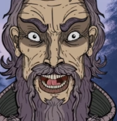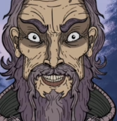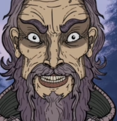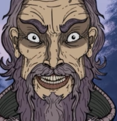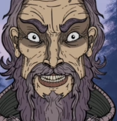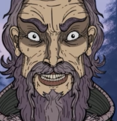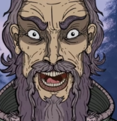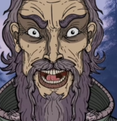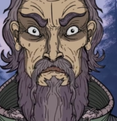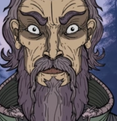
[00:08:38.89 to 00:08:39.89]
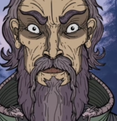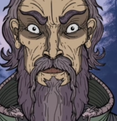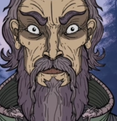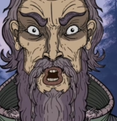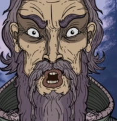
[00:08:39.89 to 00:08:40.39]
in these films
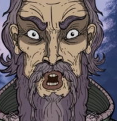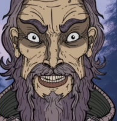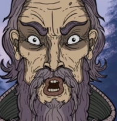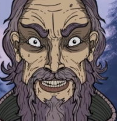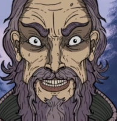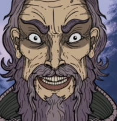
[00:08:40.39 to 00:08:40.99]
was not simply a